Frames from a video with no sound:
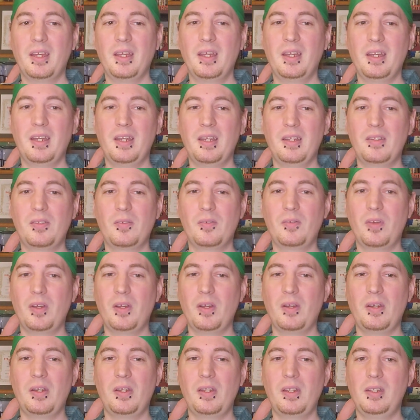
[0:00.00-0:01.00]
It's
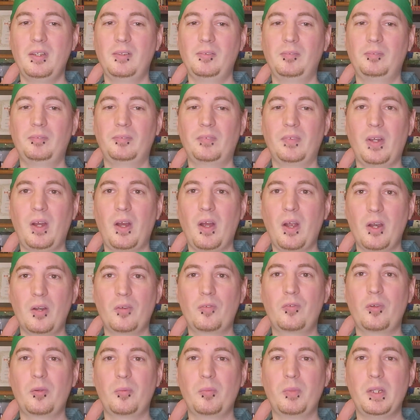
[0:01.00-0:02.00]
very
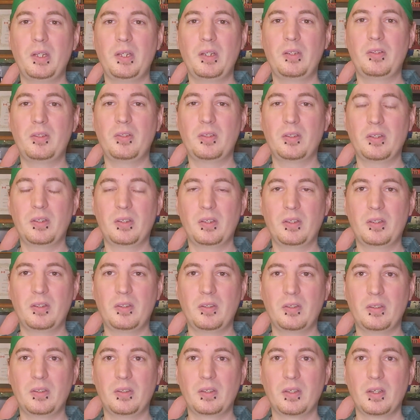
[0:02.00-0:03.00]
hard for me
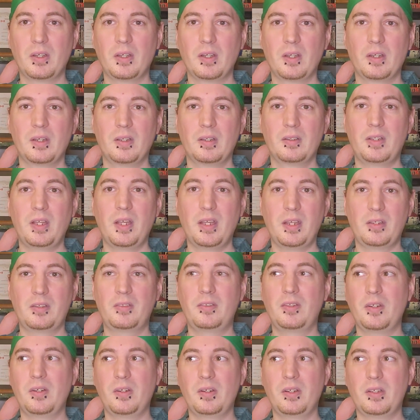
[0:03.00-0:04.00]
to
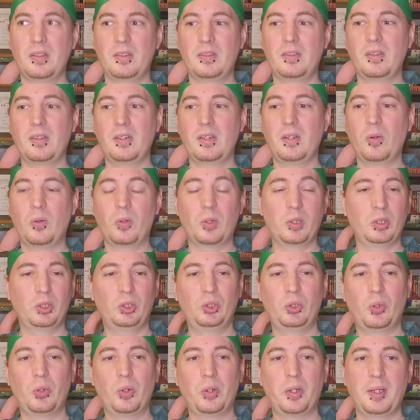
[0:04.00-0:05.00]
take seriously or
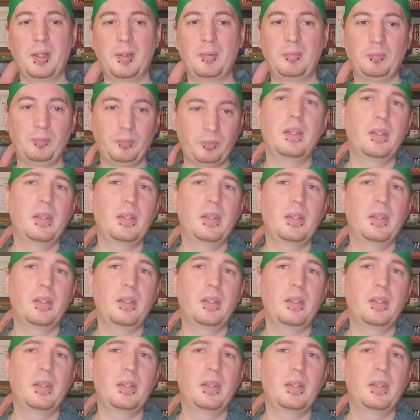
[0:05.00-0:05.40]
enjoy.